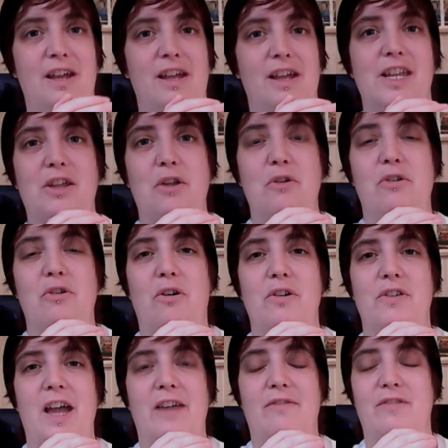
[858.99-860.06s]
you
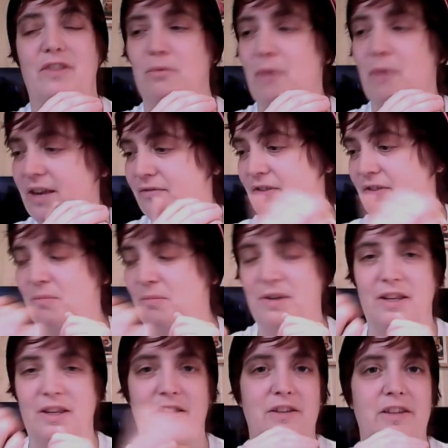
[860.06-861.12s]
guys have in the way of this
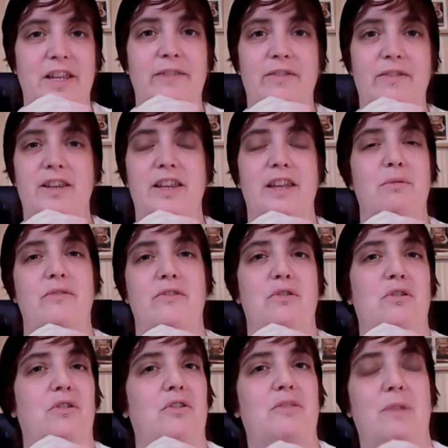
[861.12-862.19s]
particular DVD, whether
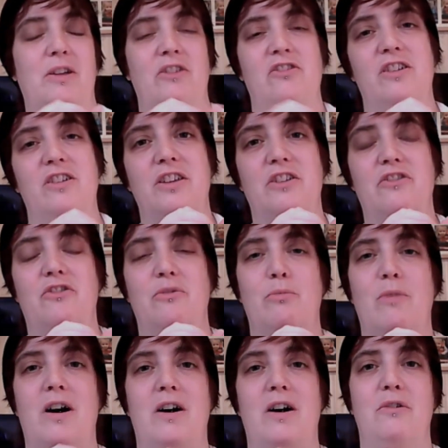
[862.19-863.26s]
you've got a special edition
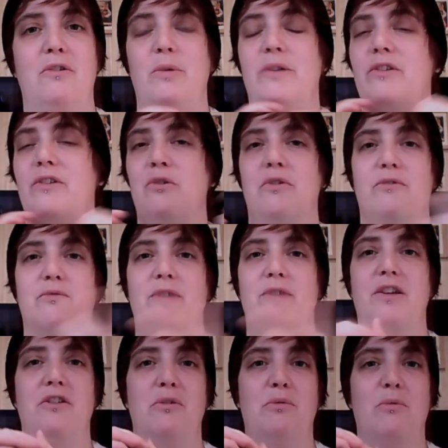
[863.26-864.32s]
one, or whether you've got the
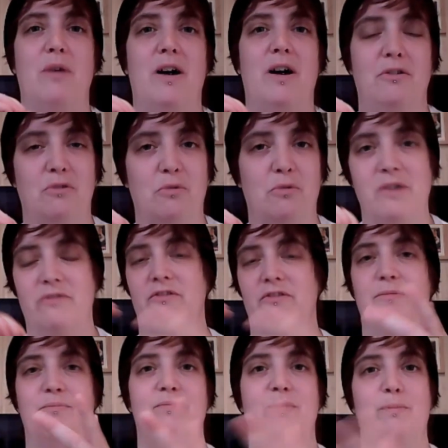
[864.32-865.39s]
regular one, or whether
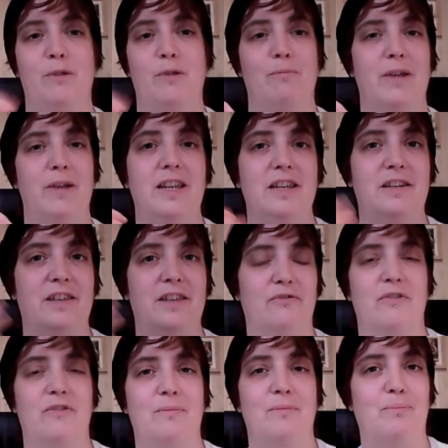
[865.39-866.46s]
a completely
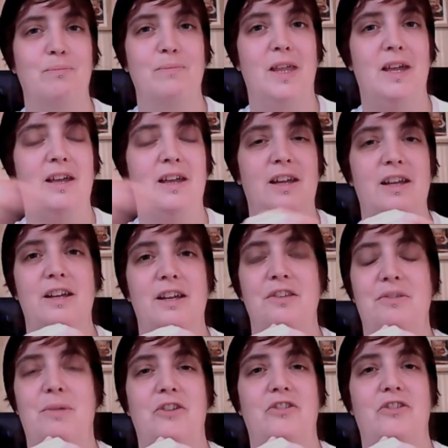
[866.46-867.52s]
different
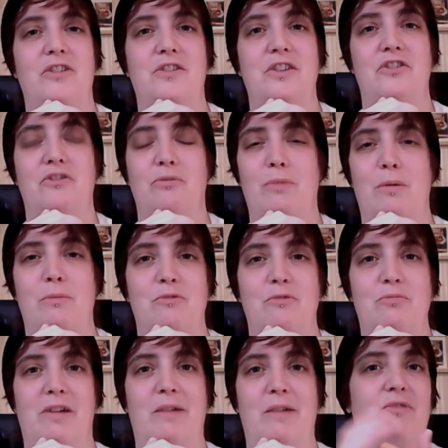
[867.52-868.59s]
special edition one was
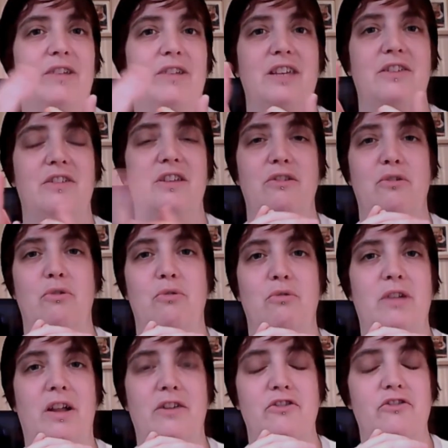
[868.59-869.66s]
perhaps released in your
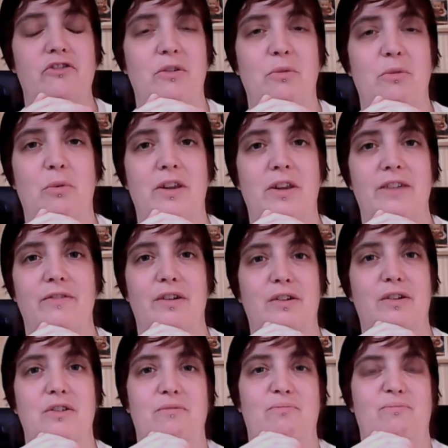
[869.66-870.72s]
country or whatever.
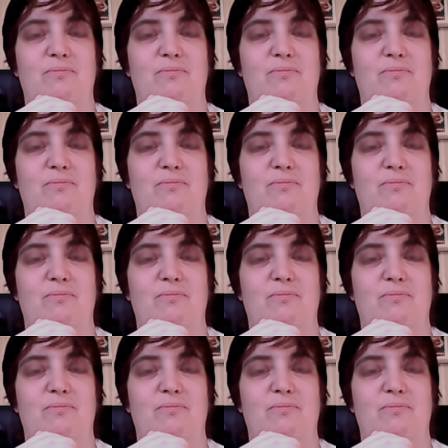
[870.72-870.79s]
Because